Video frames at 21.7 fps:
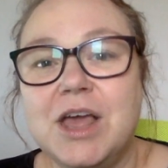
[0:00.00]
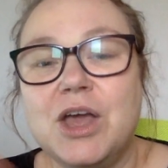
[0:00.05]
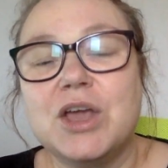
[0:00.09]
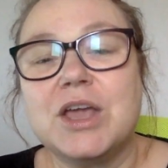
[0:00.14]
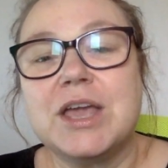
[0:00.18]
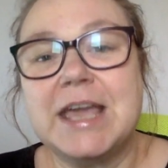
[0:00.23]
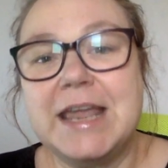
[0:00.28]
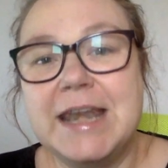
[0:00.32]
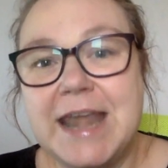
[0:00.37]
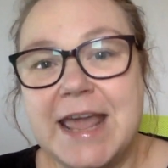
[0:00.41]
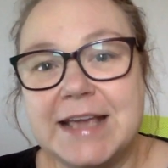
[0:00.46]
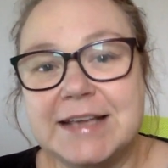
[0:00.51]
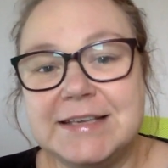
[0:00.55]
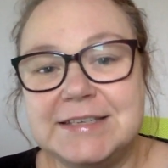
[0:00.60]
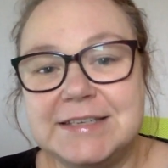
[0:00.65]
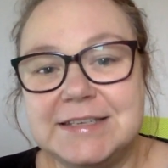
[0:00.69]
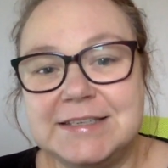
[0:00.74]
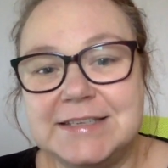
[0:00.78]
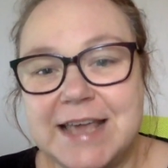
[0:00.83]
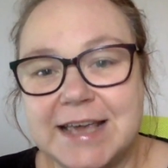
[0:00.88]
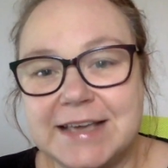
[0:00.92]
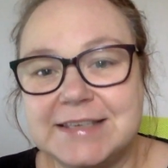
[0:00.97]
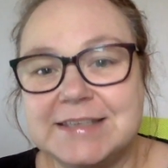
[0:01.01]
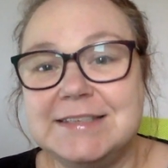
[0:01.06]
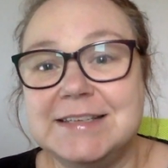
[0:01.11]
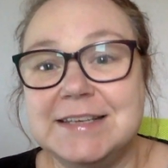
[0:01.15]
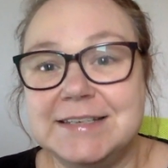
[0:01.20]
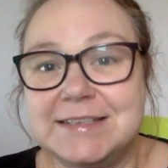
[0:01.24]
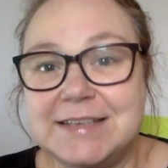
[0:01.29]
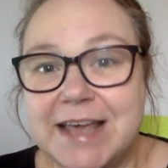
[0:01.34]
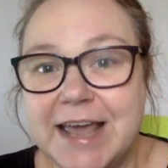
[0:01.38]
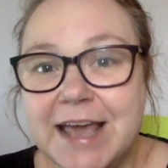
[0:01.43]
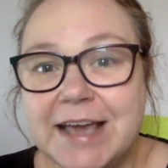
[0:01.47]
Connect text to
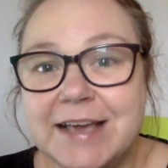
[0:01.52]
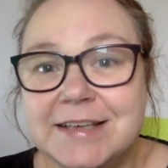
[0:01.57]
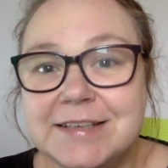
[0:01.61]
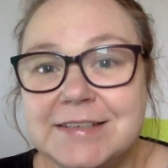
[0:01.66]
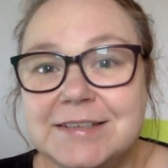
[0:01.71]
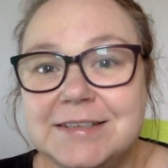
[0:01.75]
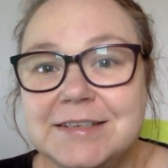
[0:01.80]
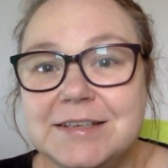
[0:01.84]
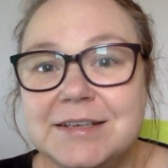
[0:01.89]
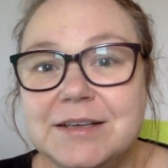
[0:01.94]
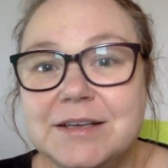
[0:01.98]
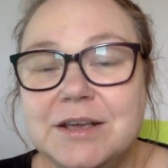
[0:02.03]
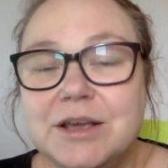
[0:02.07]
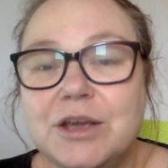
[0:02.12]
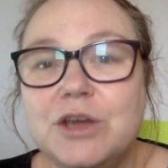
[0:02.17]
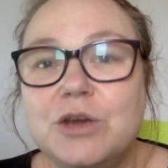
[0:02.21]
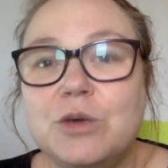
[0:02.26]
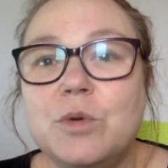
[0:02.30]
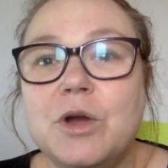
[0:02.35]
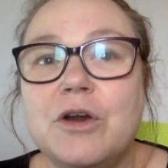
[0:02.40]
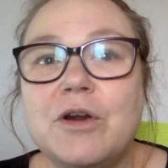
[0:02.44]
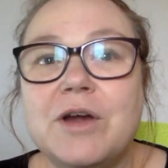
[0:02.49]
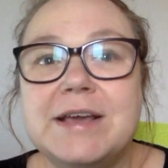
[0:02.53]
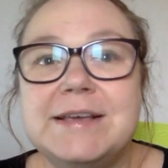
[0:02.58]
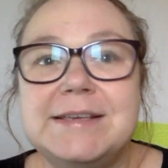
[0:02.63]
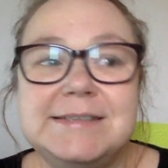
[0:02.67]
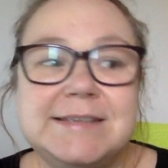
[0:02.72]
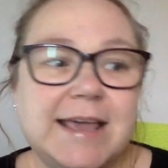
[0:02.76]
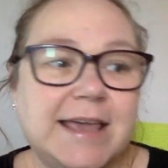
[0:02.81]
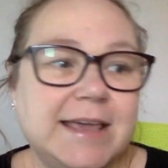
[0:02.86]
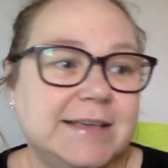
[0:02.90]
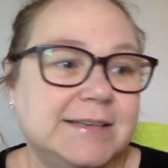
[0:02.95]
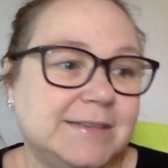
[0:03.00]
text, where I
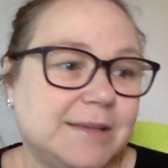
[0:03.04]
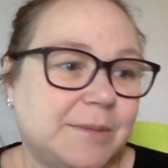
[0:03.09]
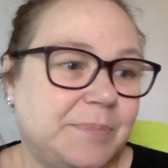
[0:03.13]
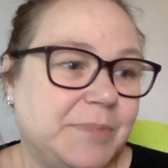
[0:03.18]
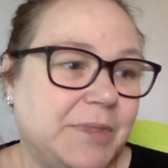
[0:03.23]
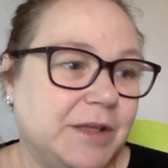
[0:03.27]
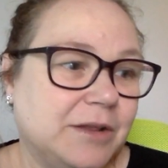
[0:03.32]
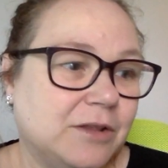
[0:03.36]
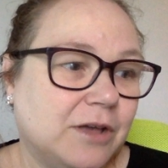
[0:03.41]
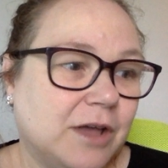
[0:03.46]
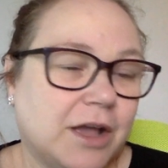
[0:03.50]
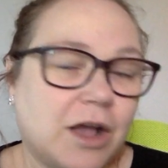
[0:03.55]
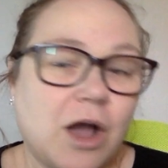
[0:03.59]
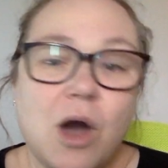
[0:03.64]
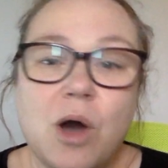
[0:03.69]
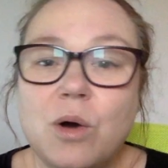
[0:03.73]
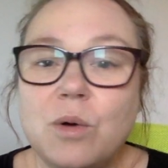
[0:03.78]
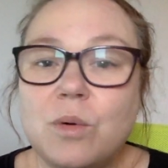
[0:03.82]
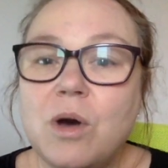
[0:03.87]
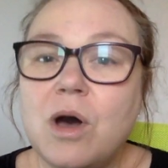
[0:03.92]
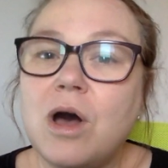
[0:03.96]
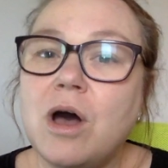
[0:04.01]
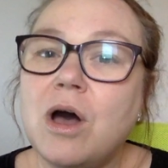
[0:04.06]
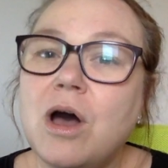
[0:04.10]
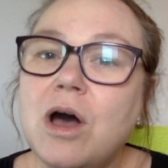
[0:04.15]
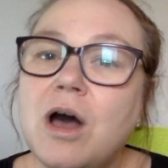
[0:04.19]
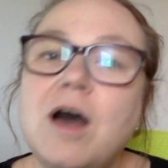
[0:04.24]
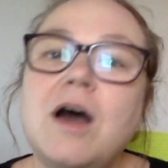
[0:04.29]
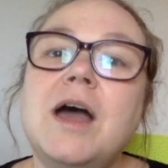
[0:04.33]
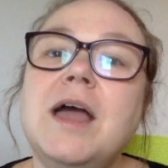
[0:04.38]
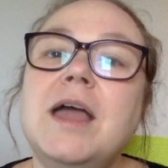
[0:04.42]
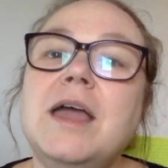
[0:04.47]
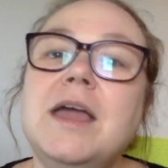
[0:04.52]
say something like, oh,
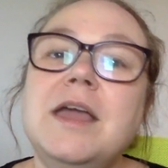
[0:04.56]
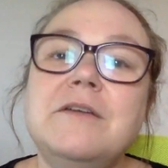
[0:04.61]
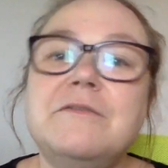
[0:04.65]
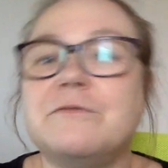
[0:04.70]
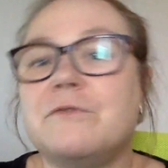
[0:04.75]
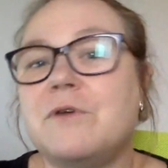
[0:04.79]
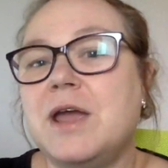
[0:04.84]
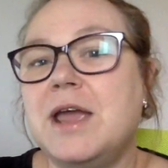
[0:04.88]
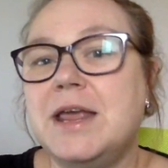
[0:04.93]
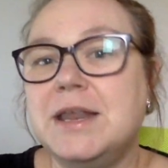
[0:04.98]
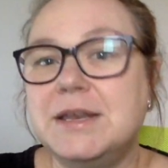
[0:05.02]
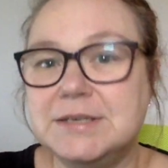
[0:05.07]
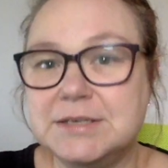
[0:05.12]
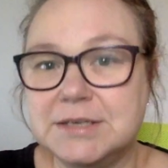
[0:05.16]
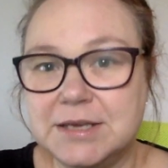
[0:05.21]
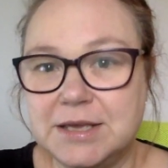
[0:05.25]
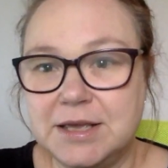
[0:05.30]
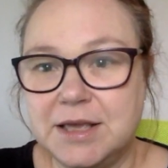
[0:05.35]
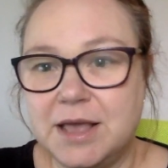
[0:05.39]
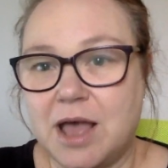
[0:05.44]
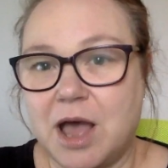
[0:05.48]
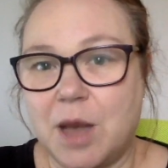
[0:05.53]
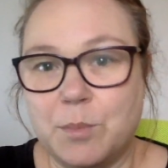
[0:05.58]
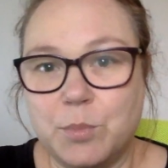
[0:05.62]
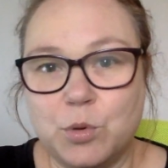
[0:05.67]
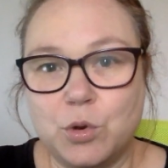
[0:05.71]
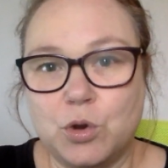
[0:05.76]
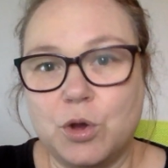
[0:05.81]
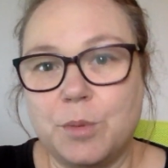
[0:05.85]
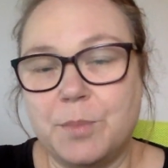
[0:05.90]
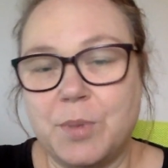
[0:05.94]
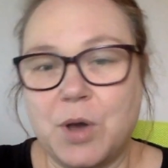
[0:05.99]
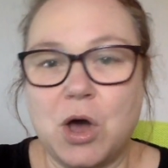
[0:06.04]
I've read a
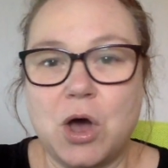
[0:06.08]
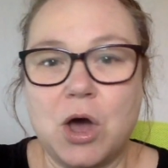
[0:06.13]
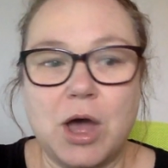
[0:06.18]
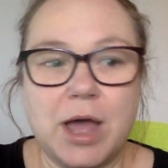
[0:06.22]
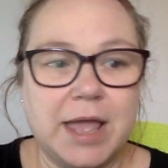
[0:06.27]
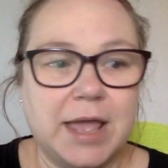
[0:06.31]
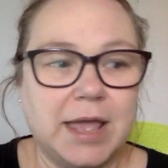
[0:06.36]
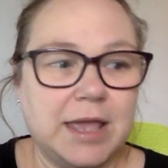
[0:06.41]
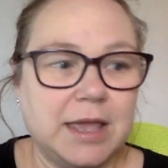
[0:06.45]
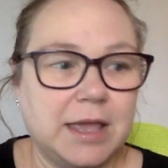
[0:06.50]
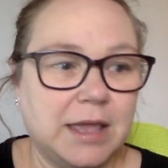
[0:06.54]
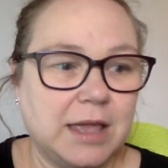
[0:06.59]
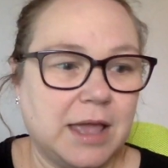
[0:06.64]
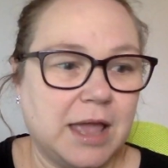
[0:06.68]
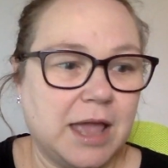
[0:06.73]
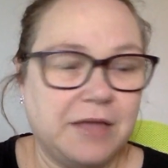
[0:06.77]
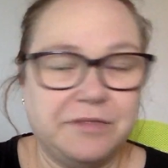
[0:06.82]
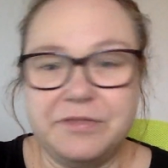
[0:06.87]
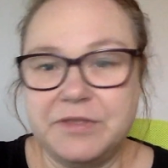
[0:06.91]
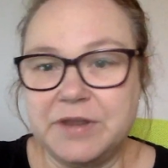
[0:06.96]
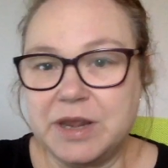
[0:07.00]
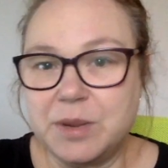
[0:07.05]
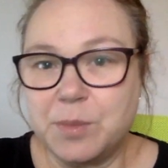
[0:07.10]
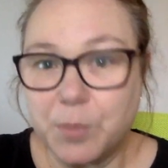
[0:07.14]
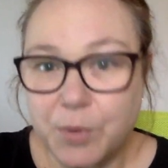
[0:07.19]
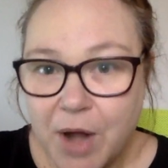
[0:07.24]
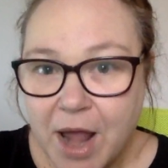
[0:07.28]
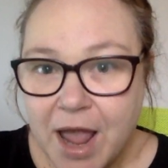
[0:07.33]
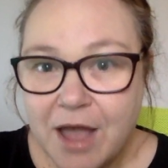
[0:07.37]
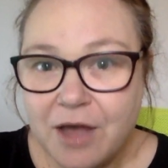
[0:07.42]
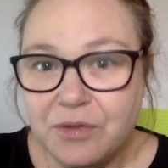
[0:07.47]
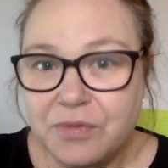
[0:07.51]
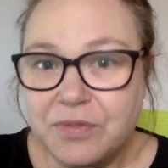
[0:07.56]
book by Anthony
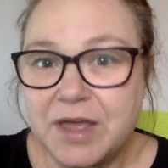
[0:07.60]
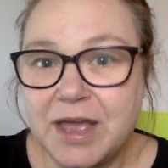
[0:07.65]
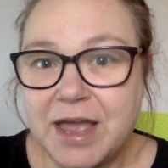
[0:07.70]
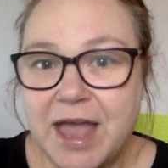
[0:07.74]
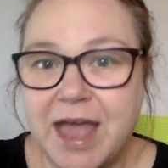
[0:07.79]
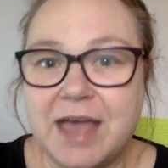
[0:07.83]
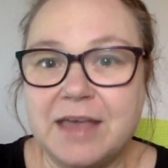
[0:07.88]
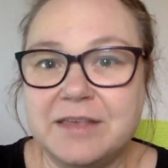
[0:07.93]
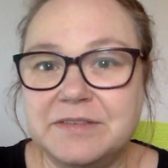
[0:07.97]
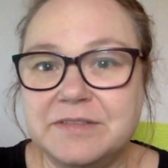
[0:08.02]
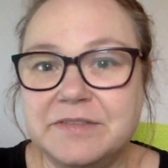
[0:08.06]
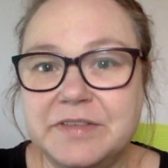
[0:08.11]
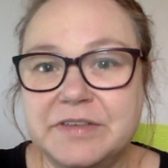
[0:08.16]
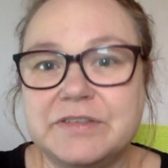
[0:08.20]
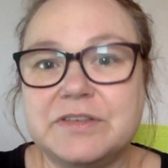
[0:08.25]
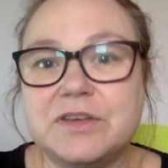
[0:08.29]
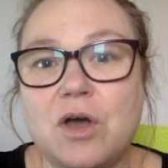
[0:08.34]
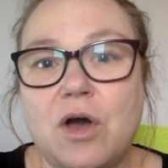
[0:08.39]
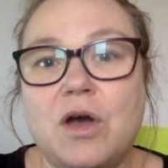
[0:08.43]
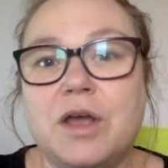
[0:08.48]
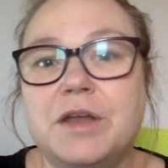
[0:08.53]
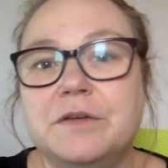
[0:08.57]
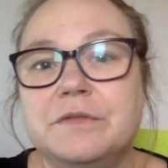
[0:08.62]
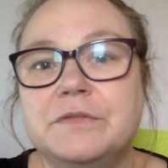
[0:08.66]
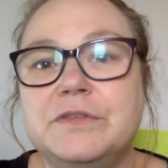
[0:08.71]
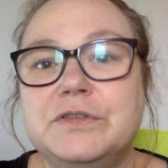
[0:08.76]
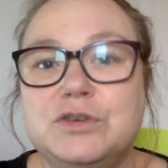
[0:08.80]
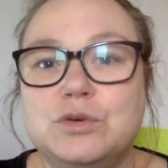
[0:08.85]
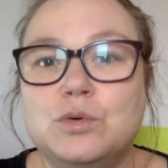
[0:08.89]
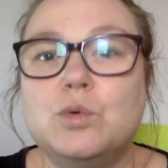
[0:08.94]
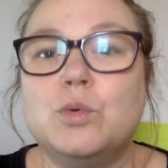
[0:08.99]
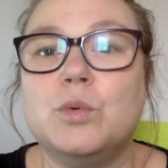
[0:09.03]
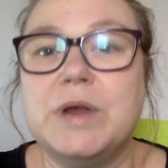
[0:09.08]
Brown that has this kind of
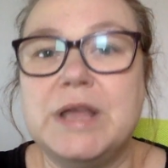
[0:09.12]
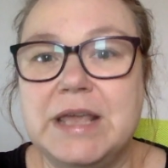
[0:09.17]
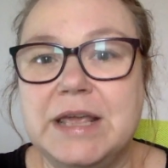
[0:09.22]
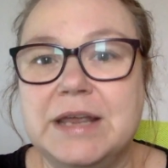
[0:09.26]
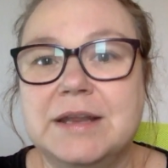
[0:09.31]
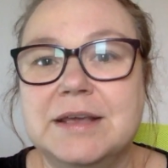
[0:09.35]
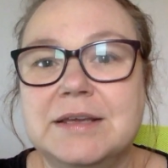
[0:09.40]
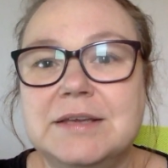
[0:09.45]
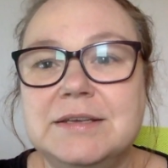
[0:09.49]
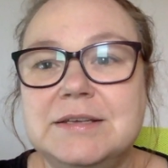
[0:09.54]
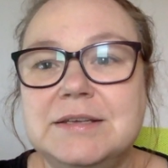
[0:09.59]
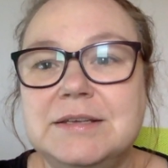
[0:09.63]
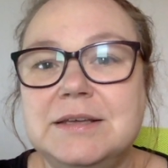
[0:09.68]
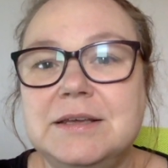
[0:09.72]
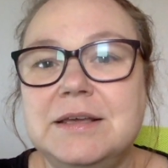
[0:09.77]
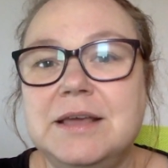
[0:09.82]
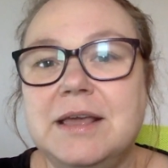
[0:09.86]
story in it.